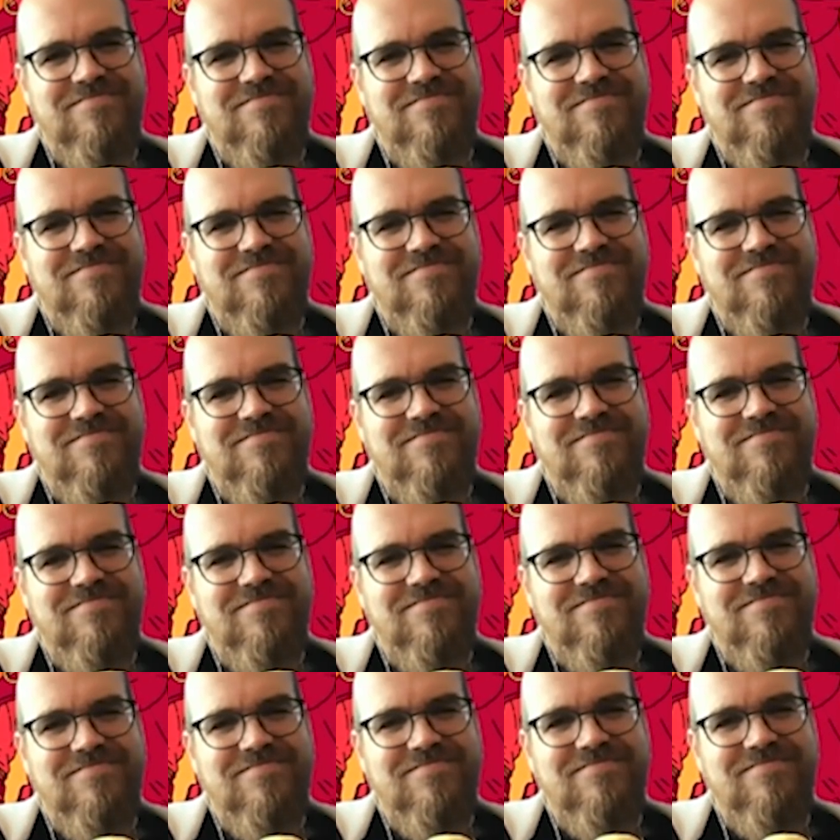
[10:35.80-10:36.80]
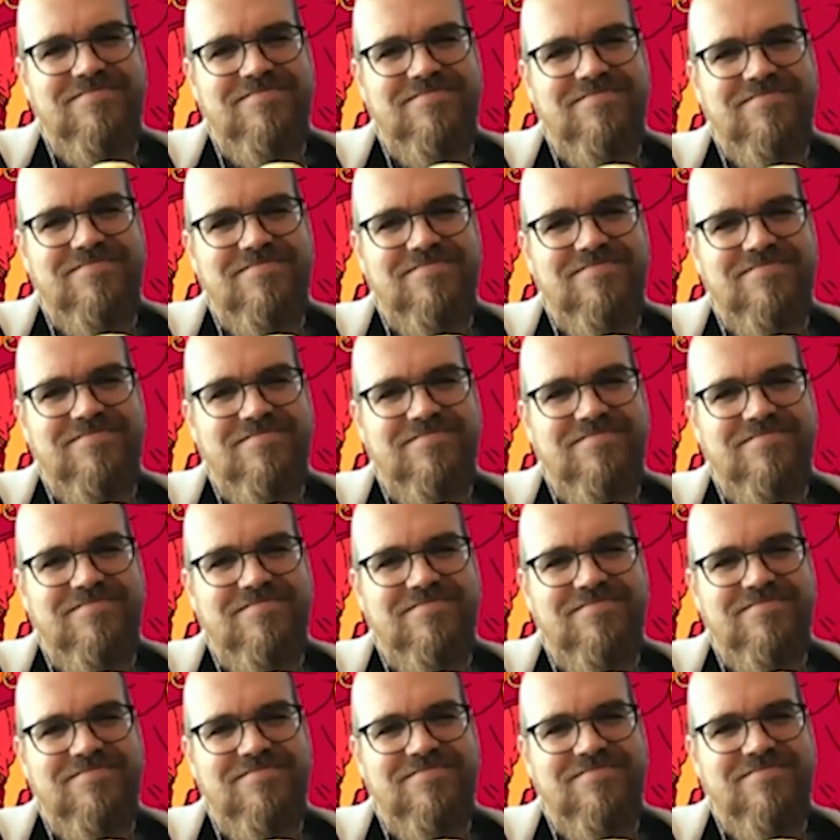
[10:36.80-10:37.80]

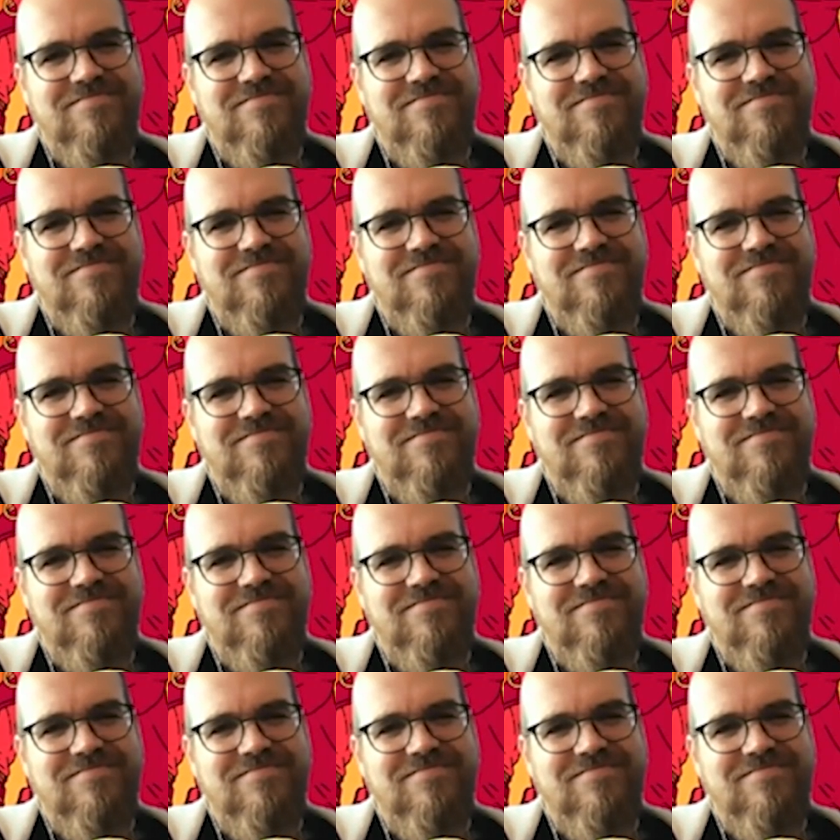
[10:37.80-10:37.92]
The person shown says nothing.